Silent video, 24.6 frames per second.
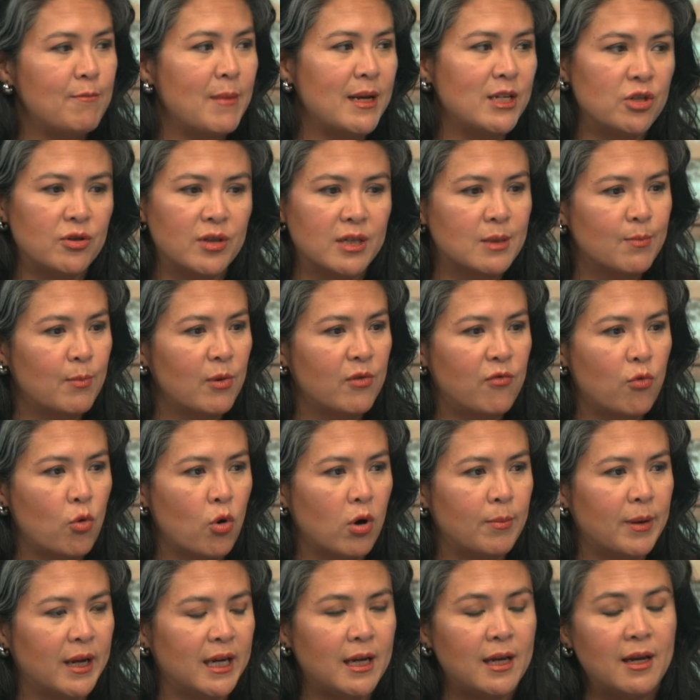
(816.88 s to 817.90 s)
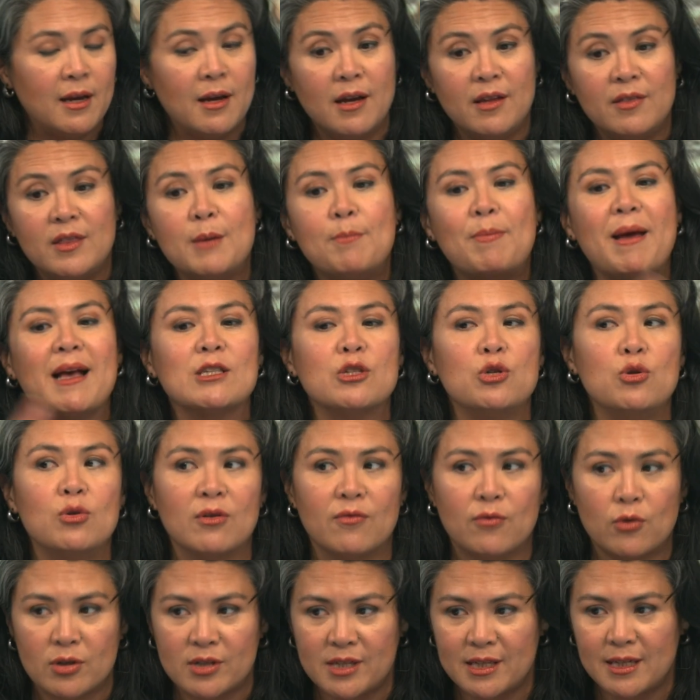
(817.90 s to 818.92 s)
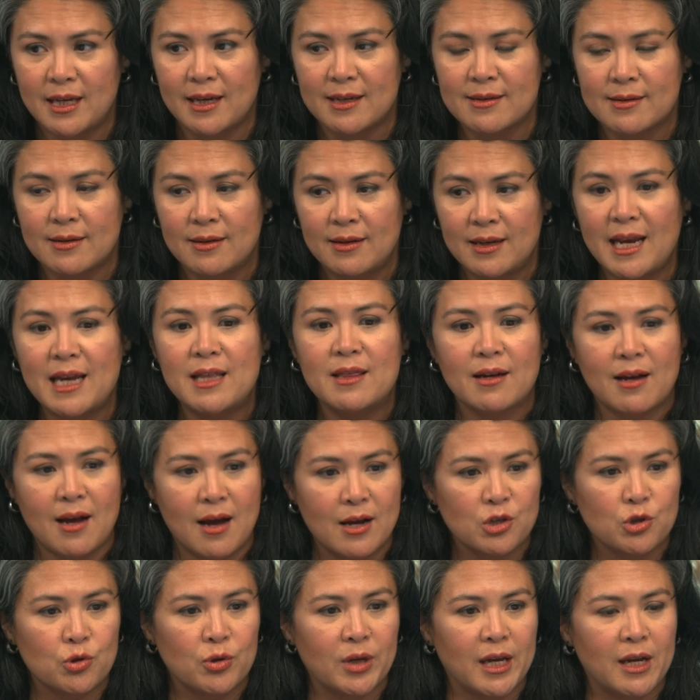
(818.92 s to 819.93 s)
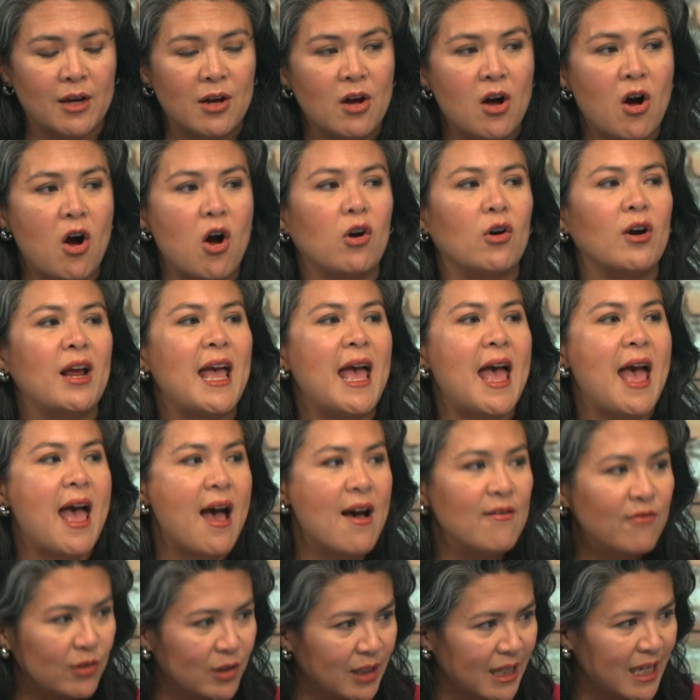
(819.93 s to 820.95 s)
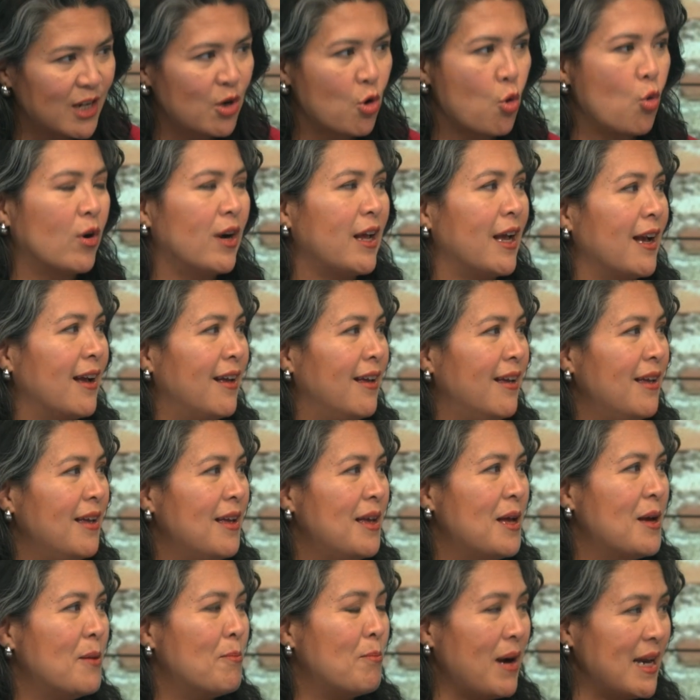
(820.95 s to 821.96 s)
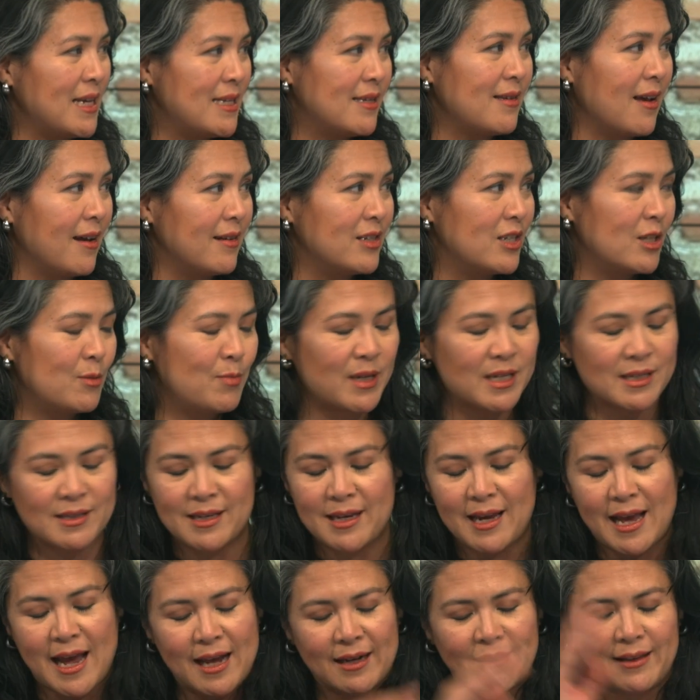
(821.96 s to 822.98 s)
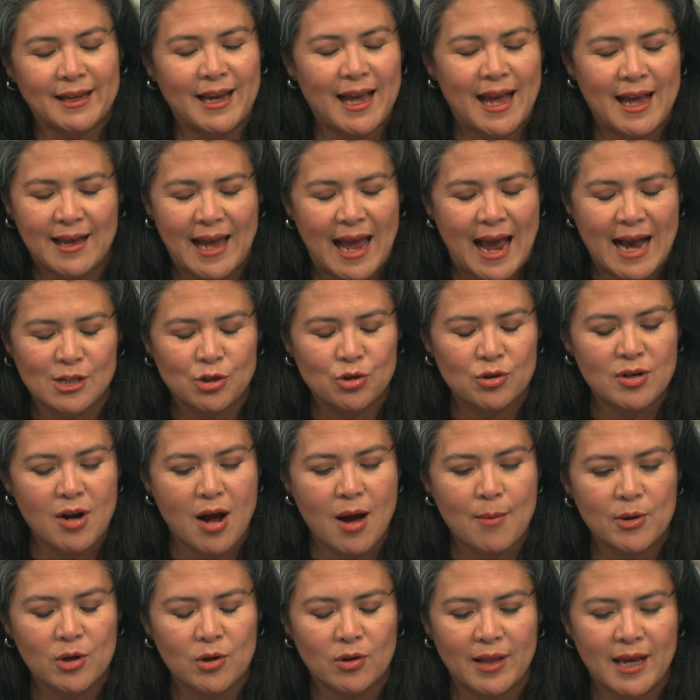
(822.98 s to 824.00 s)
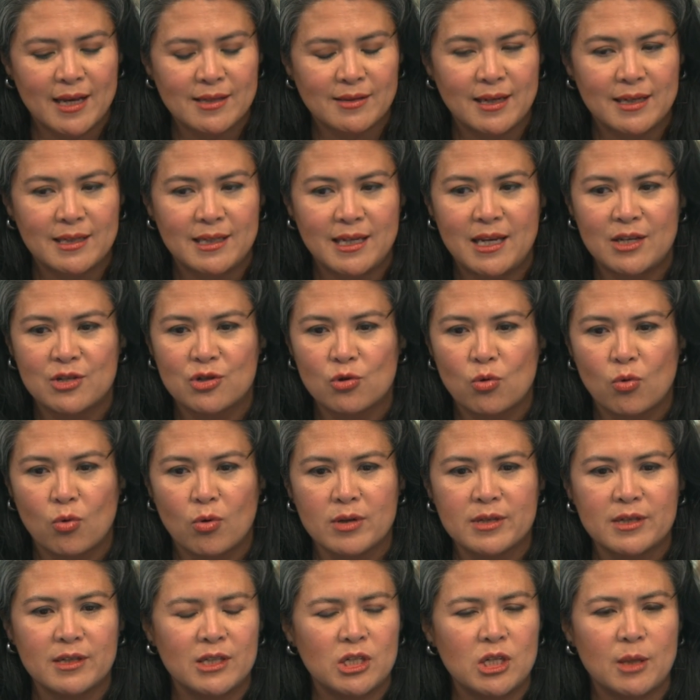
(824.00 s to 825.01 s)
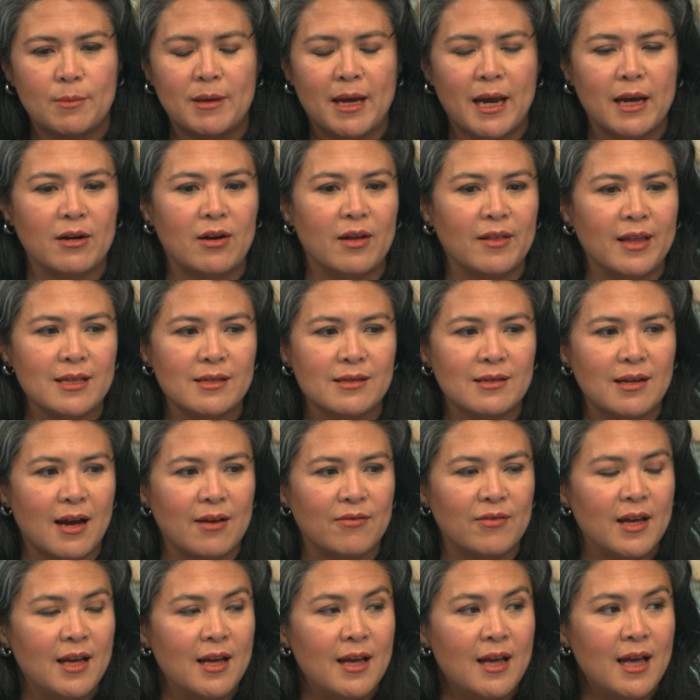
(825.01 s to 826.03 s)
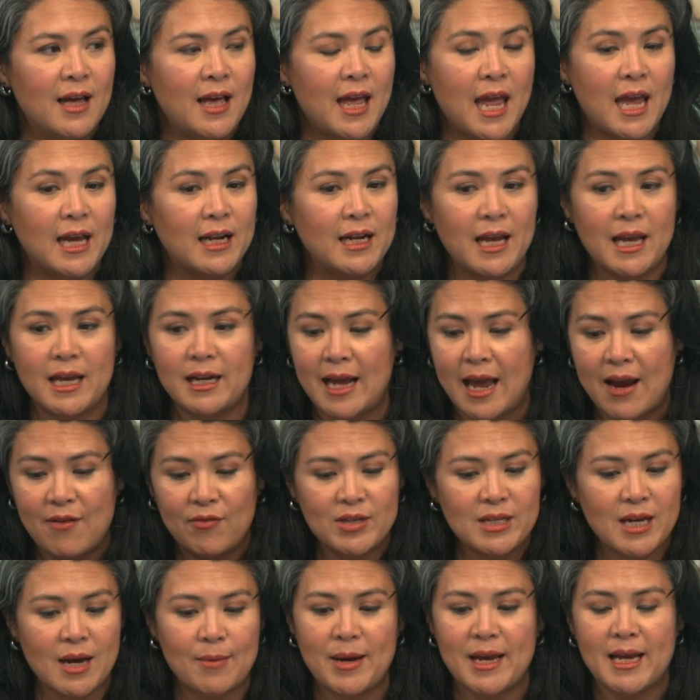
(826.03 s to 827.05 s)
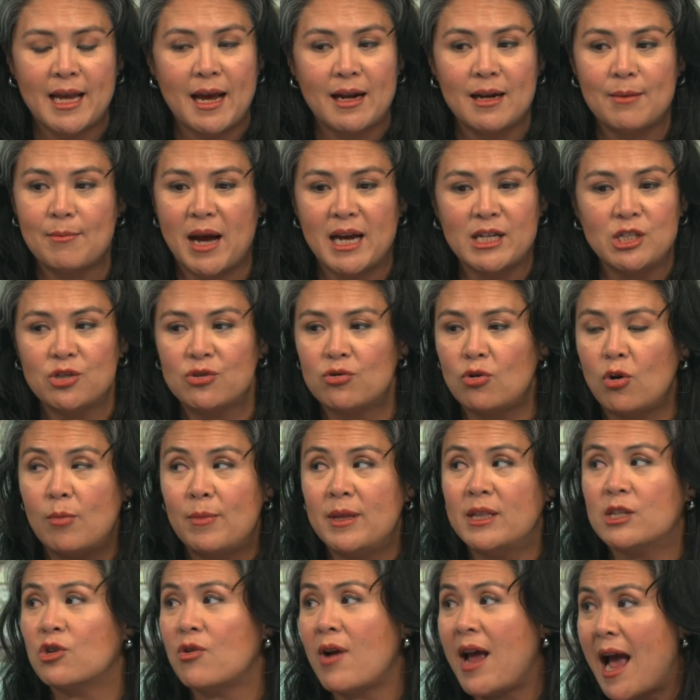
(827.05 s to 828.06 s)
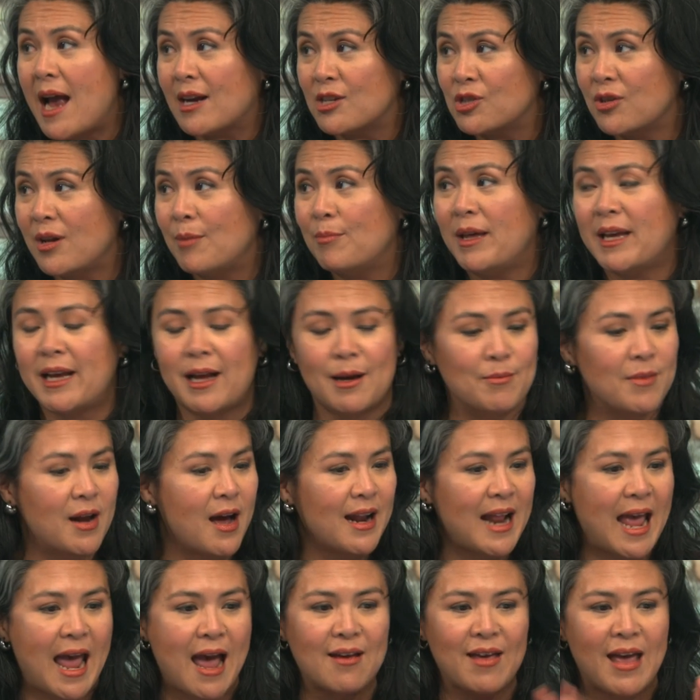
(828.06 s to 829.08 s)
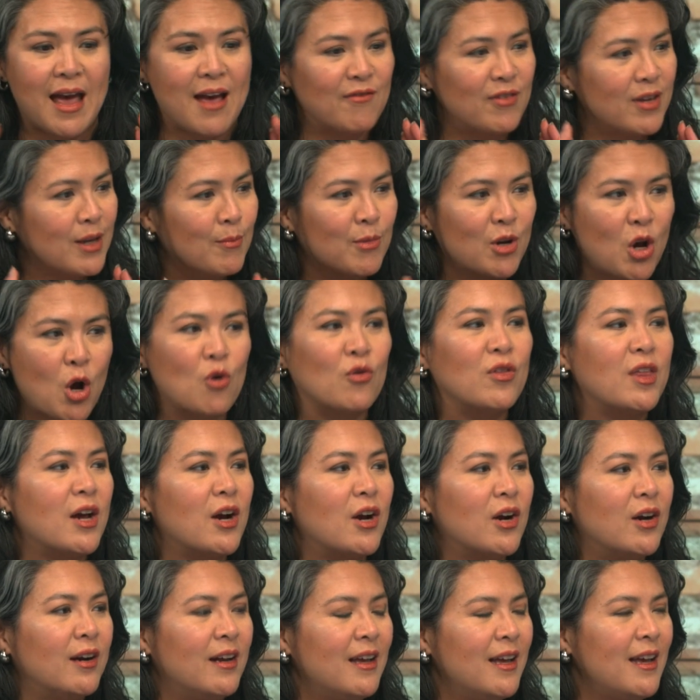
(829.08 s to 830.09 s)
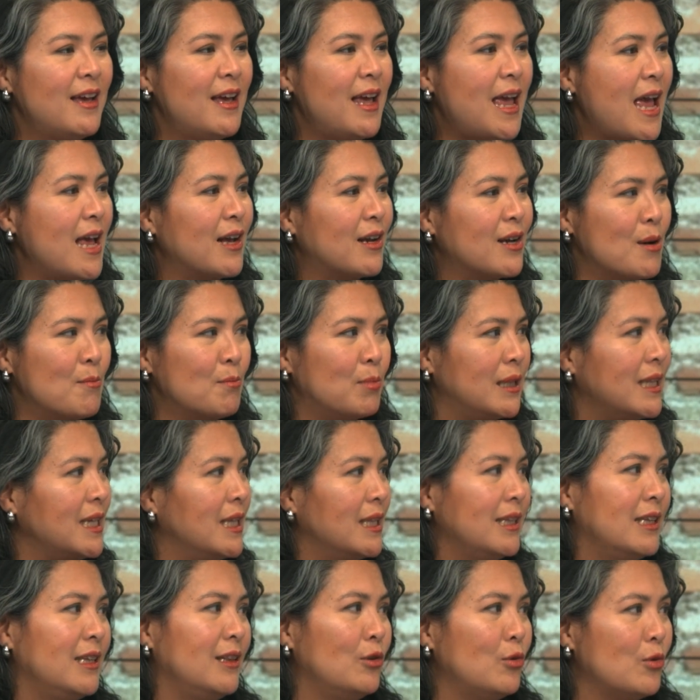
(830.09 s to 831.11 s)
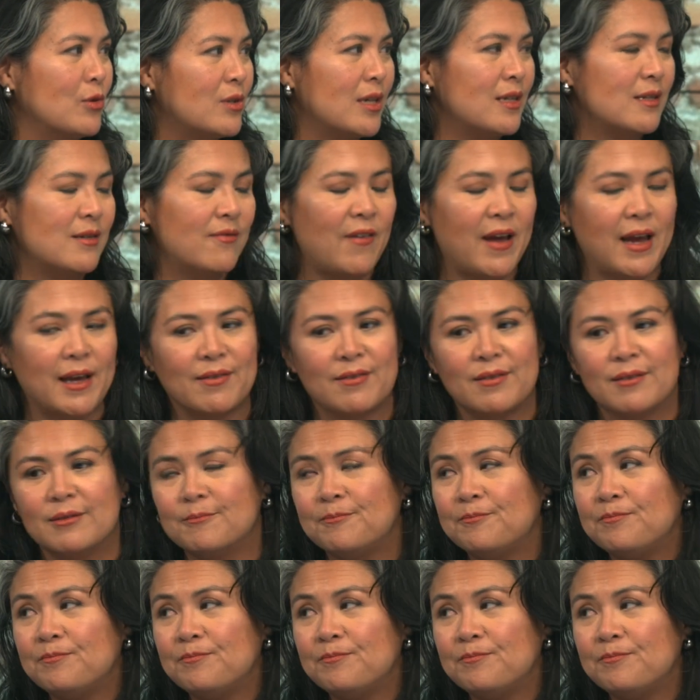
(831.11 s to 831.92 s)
mentioned this before, but the best universities in the country are heavily courting my son just because he had like astronomical SAT scores and GPA and all that stuff. And every time I get him, I just throw him in the trash. I'm like, I'm not having him go there and completely lose his faith.